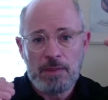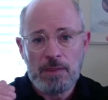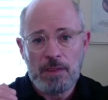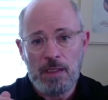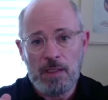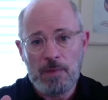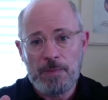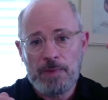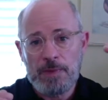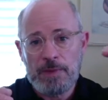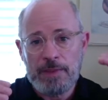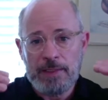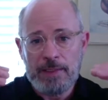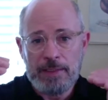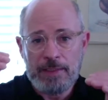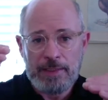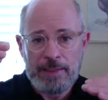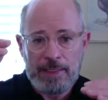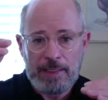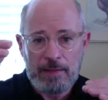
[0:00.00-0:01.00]
Up
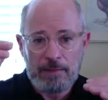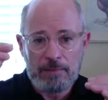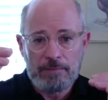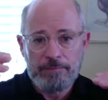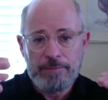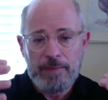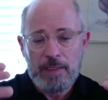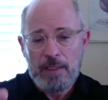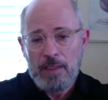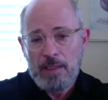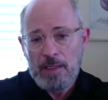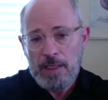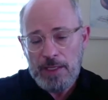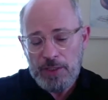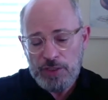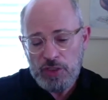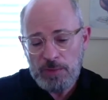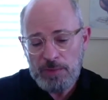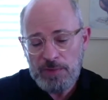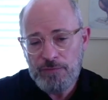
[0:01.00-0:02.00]
and down. I
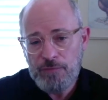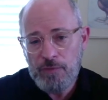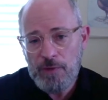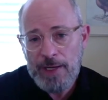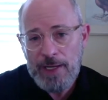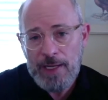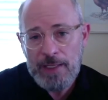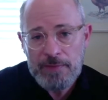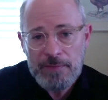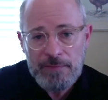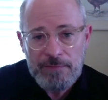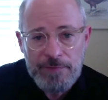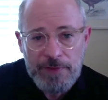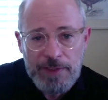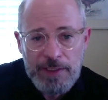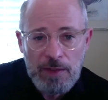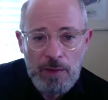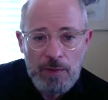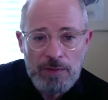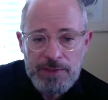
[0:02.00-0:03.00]
should, before I end the
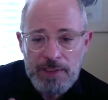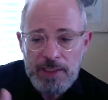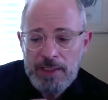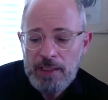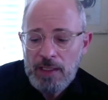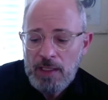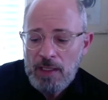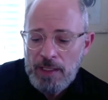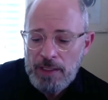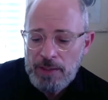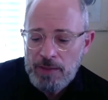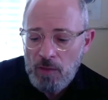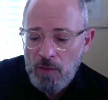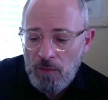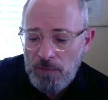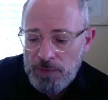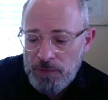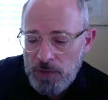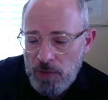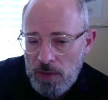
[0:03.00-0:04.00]
video, say, you know,
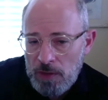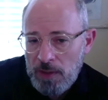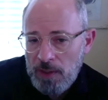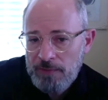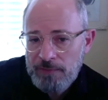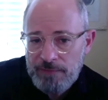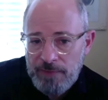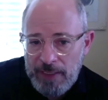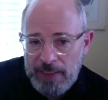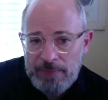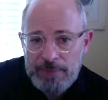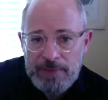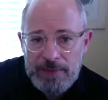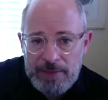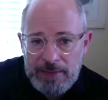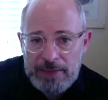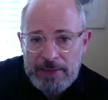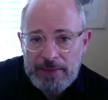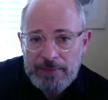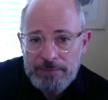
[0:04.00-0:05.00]
all the talk on vitamin
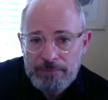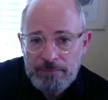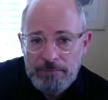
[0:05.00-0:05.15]
D,